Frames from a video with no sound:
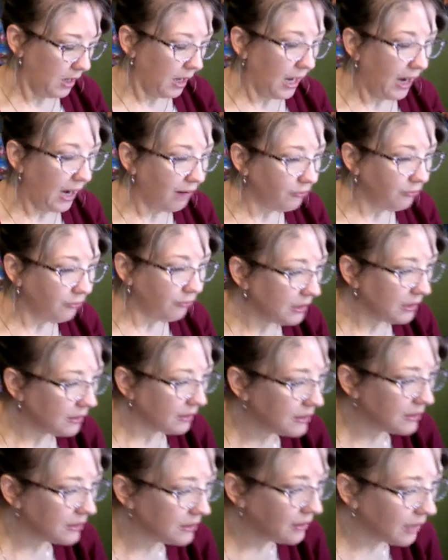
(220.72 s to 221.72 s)
After he
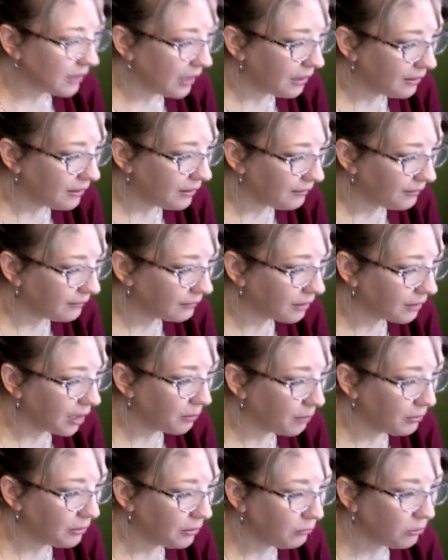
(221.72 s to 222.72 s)
does that, it says
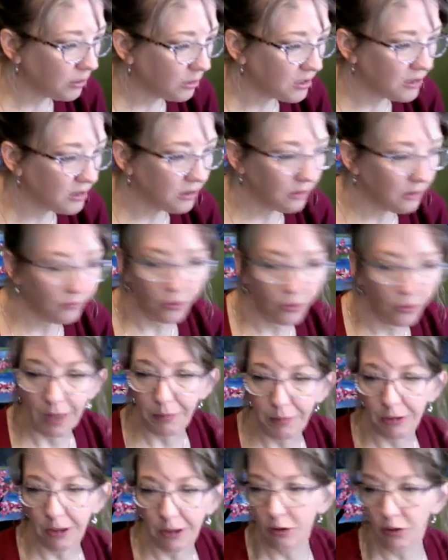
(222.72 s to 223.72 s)
copy the words into your
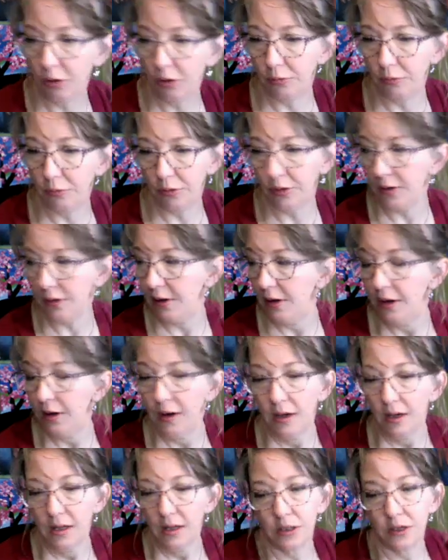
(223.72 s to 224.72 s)
vocabulary notebook.
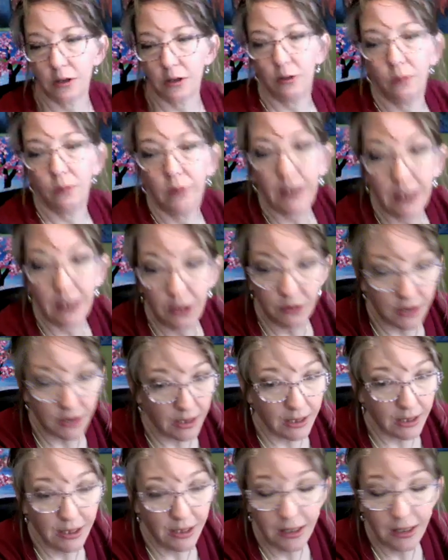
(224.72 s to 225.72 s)
So you can use
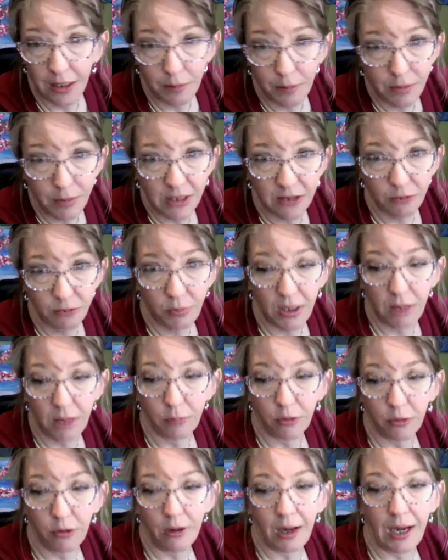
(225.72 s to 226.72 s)
any kind of piece of
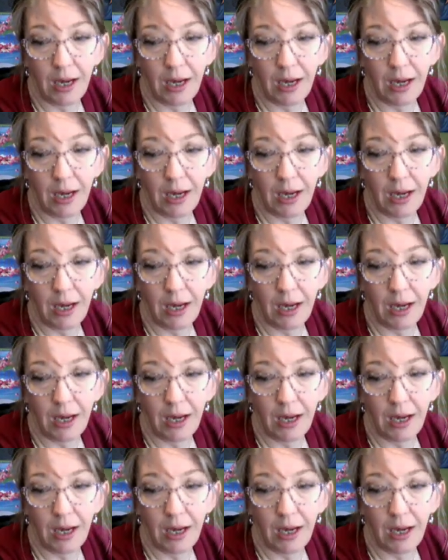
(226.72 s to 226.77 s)
paper.